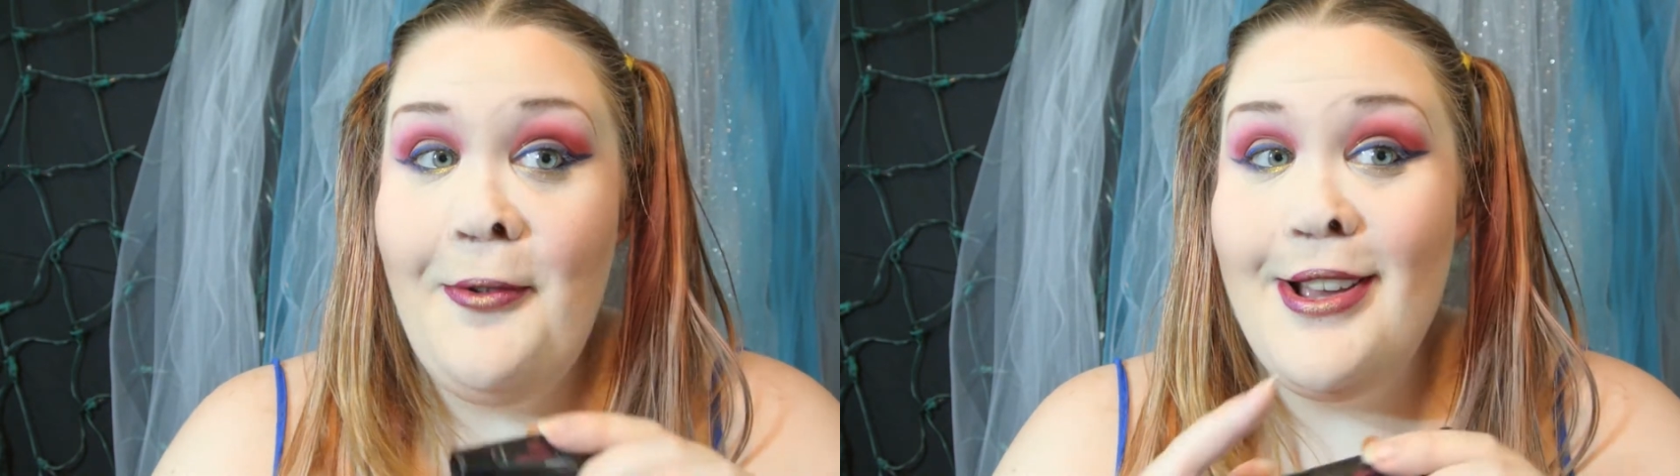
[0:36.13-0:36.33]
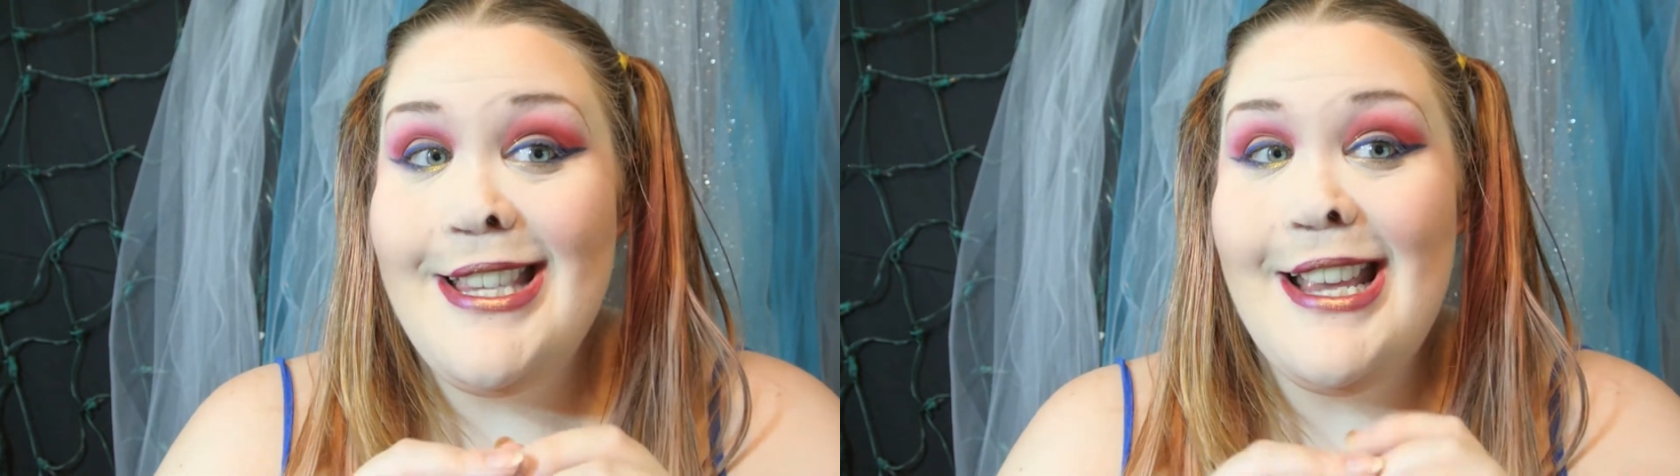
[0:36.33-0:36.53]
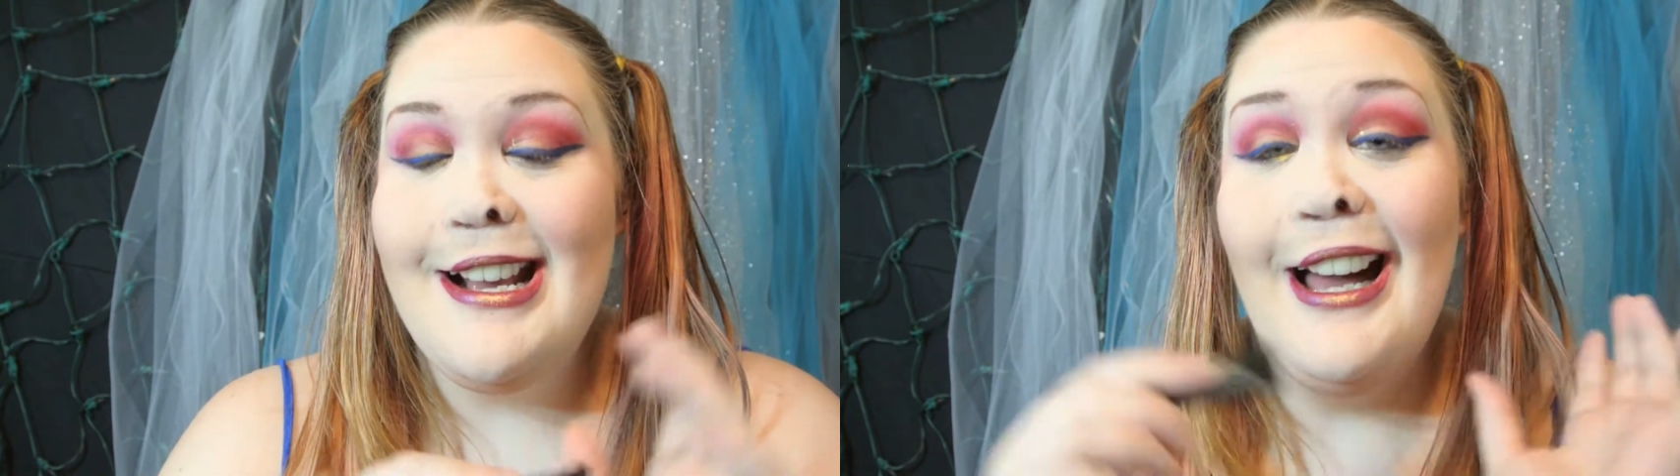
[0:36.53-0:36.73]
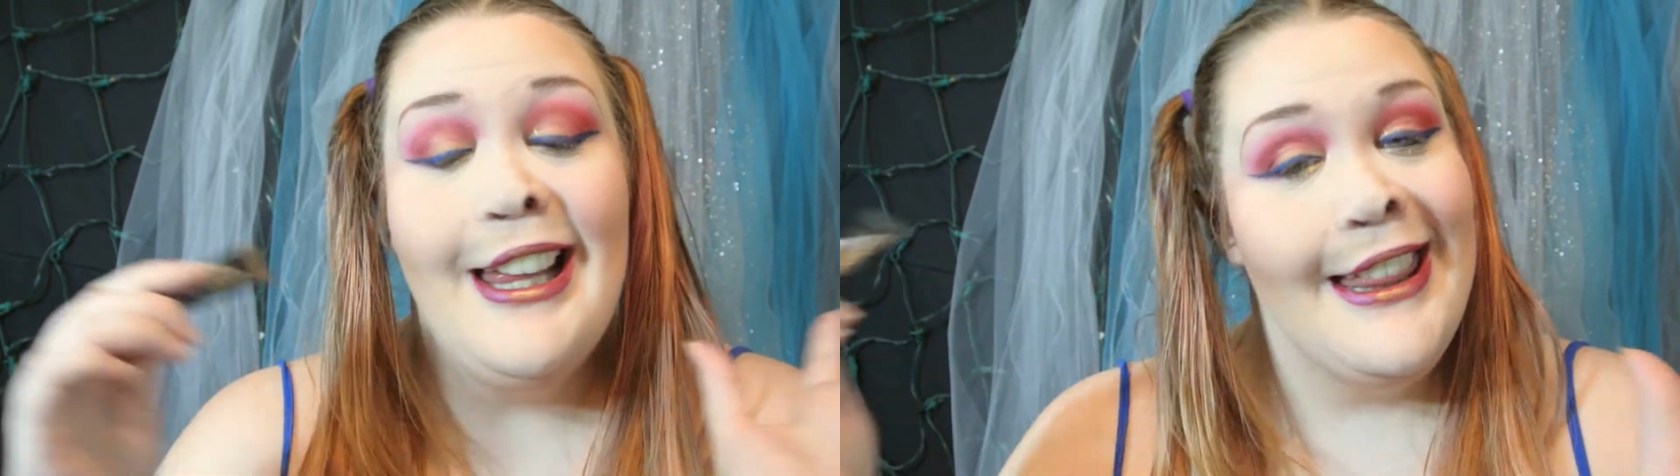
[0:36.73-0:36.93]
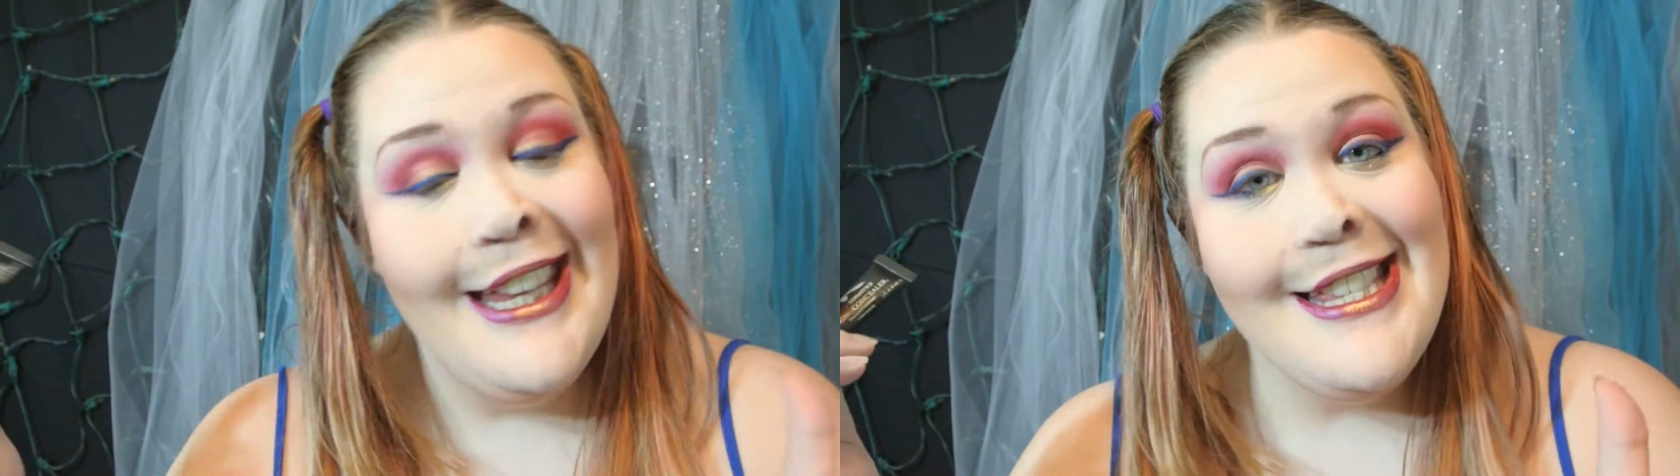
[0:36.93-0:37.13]
was
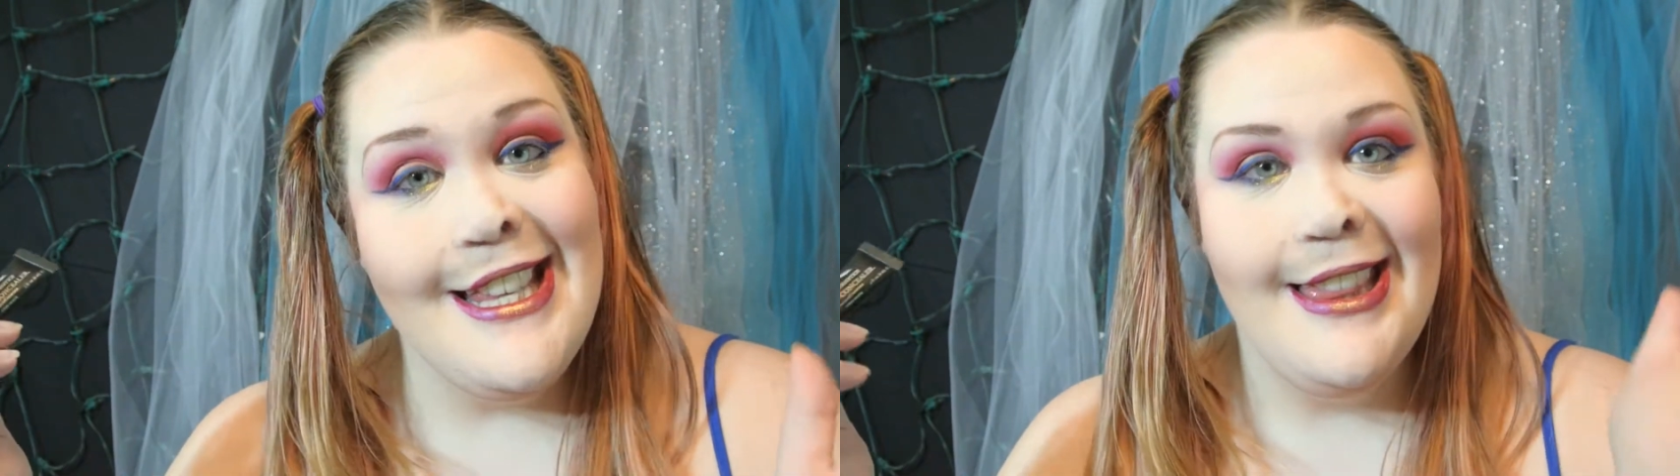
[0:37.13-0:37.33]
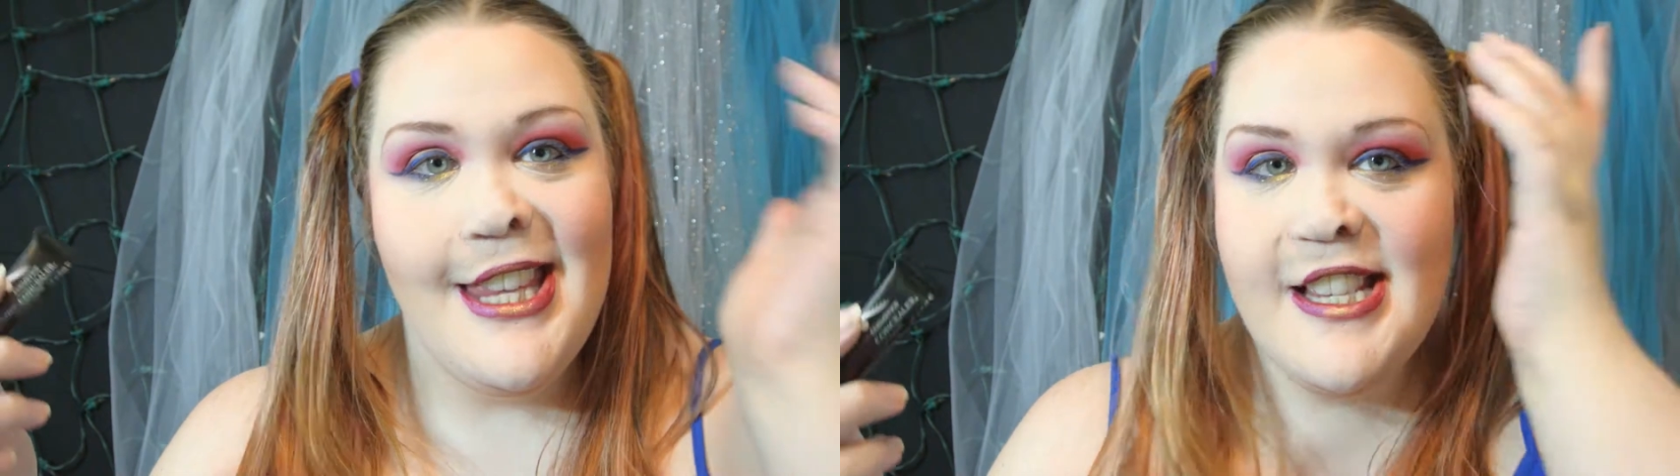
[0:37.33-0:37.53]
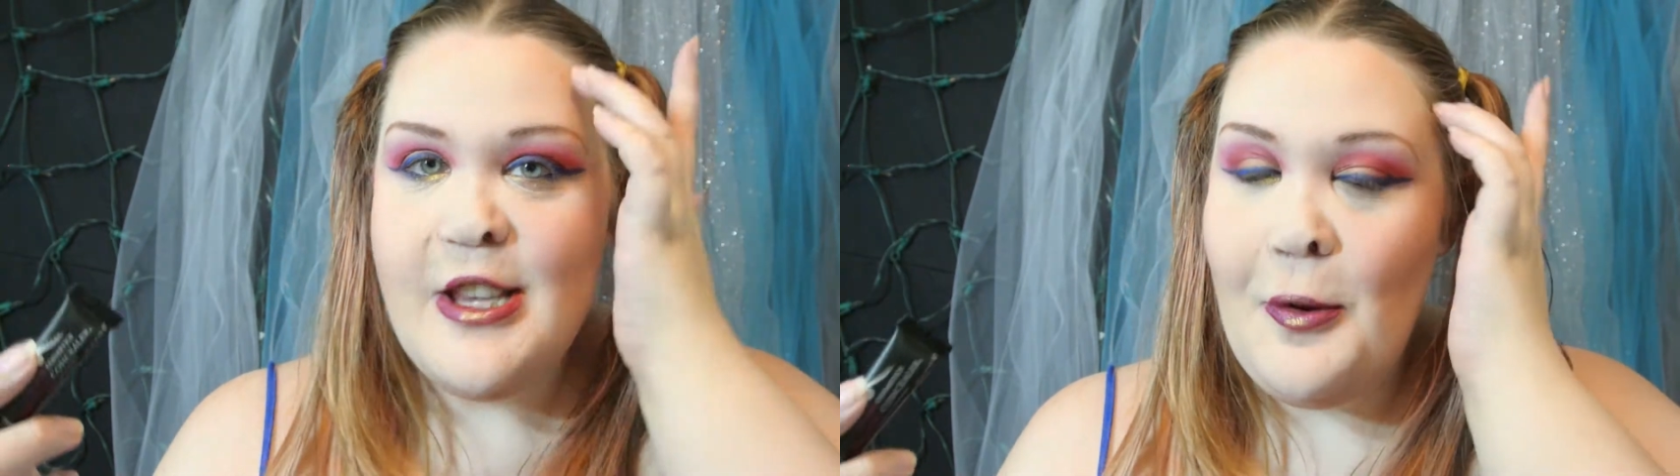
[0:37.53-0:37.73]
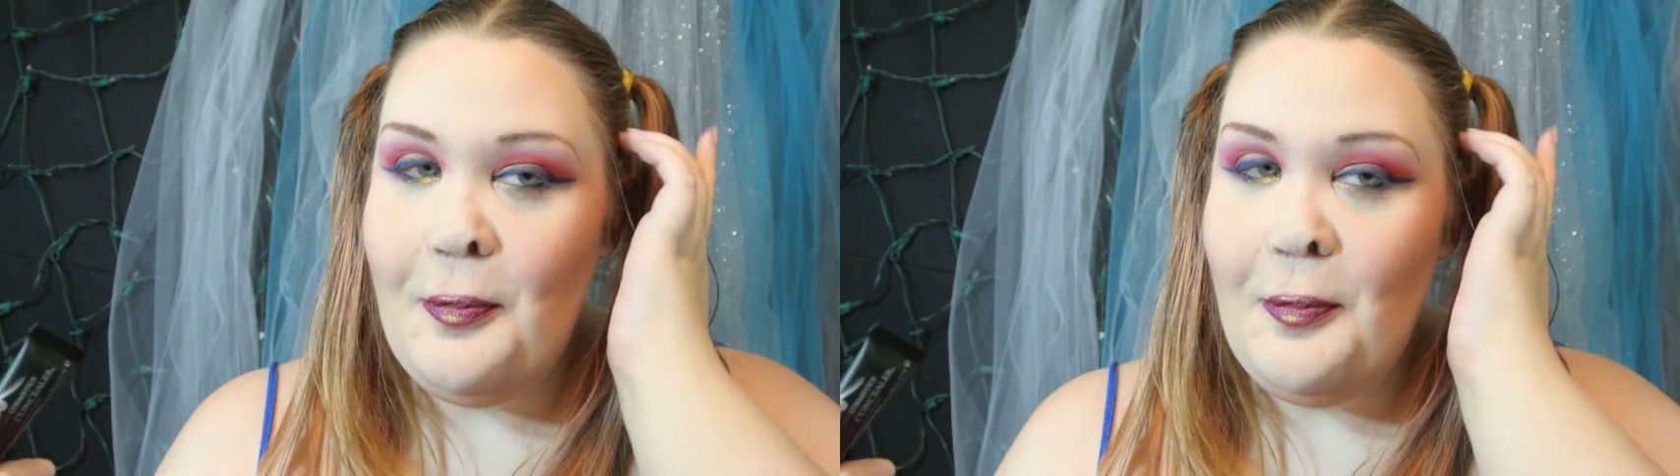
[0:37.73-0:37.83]
kindly sent this